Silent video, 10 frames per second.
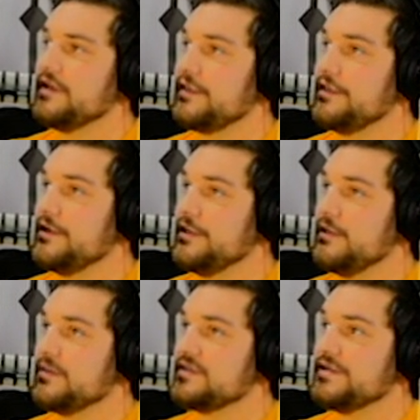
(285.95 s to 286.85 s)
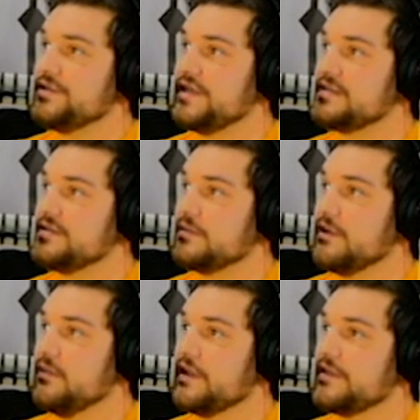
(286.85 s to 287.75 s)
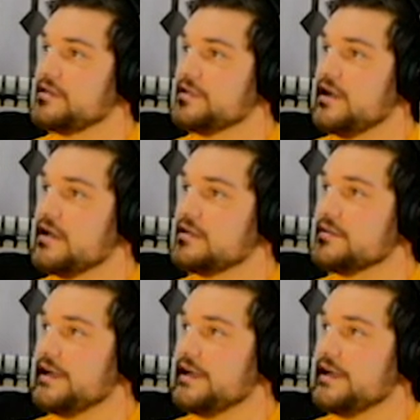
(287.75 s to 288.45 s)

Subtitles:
have like a 33% chance to roll one of those Dawns,